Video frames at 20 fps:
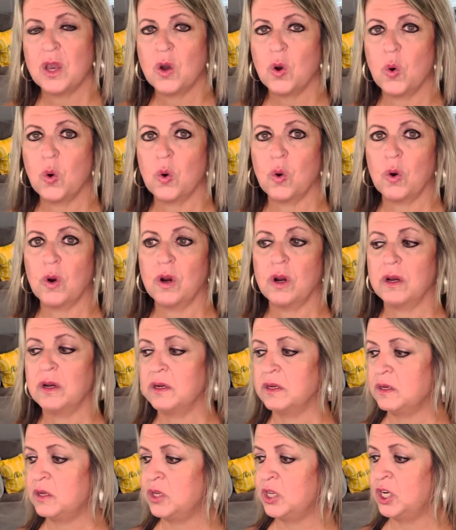or
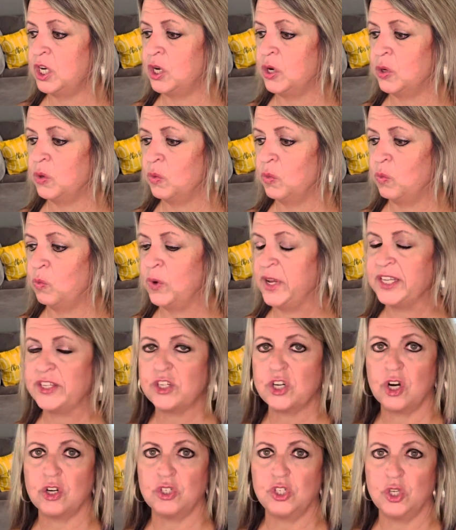we
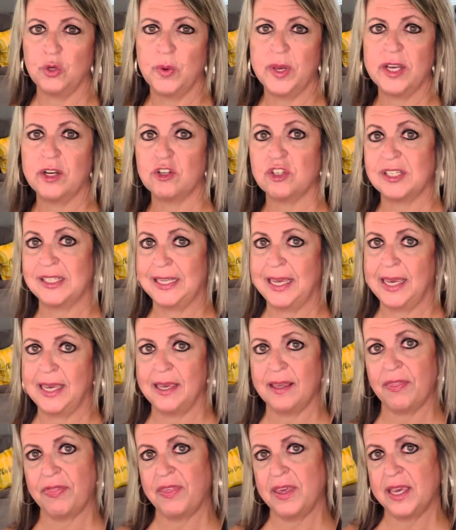start doing or
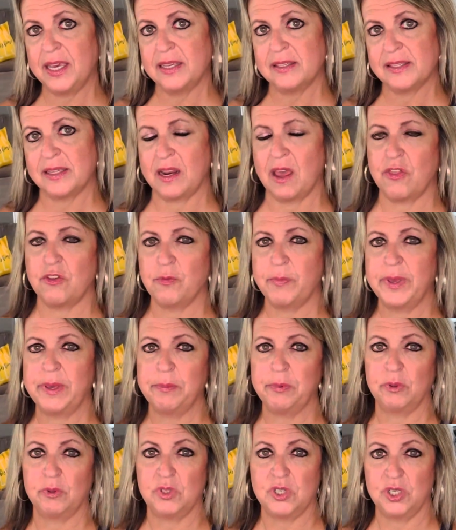saying things that other
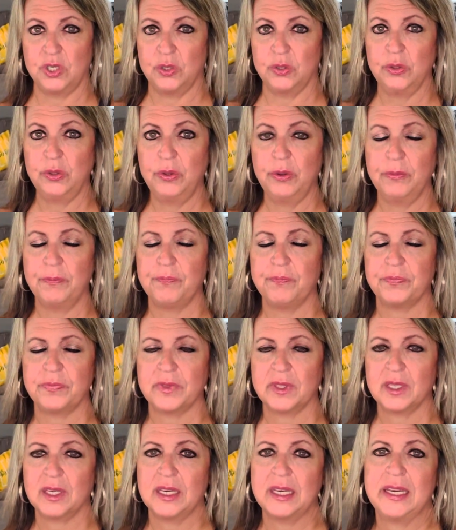people do,
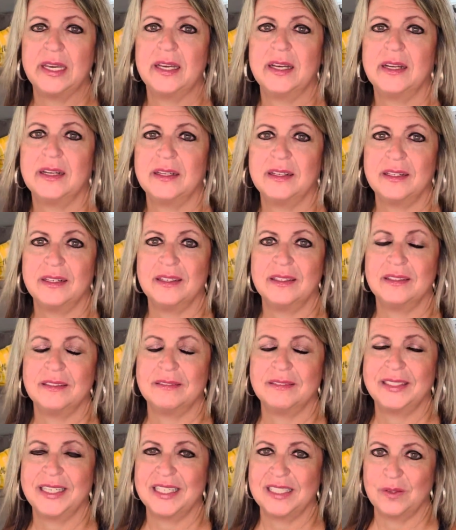
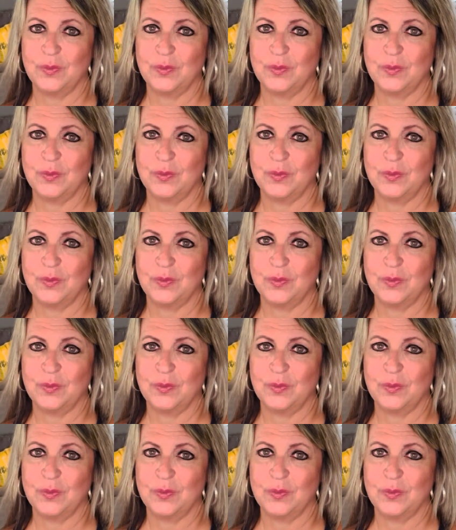guess